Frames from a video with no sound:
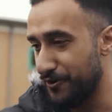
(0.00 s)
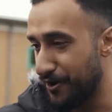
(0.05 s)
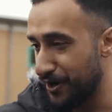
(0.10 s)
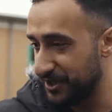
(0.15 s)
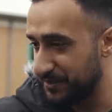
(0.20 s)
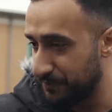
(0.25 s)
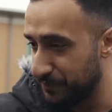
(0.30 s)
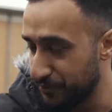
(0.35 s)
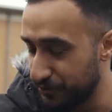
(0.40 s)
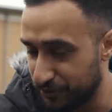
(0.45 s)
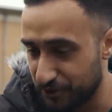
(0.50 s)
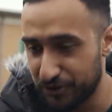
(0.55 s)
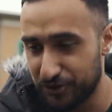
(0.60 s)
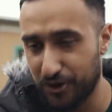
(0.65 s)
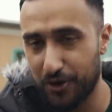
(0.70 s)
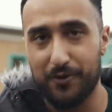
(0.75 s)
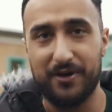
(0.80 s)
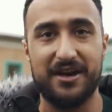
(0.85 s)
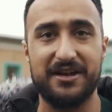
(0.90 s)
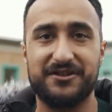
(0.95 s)
It's got a nice boost
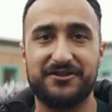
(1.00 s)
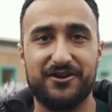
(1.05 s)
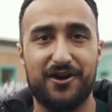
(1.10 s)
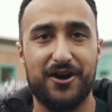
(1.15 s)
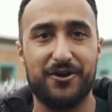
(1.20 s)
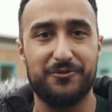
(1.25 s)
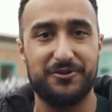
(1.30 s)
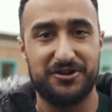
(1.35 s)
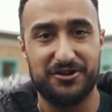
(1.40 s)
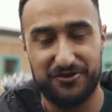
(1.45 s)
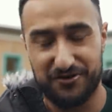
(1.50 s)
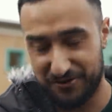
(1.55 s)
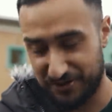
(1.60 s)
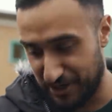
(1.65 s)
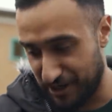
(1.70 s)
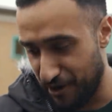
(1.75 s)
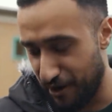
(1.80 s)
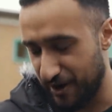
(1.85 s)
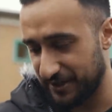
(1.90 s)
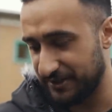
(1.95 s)
controller inside, which is
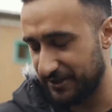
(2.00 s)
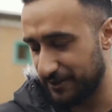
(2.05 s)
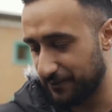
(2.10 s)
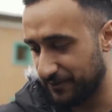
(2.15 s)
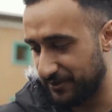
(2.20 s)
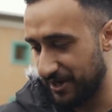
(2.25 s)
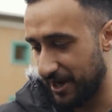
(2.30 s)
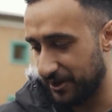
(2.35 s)
just a nice little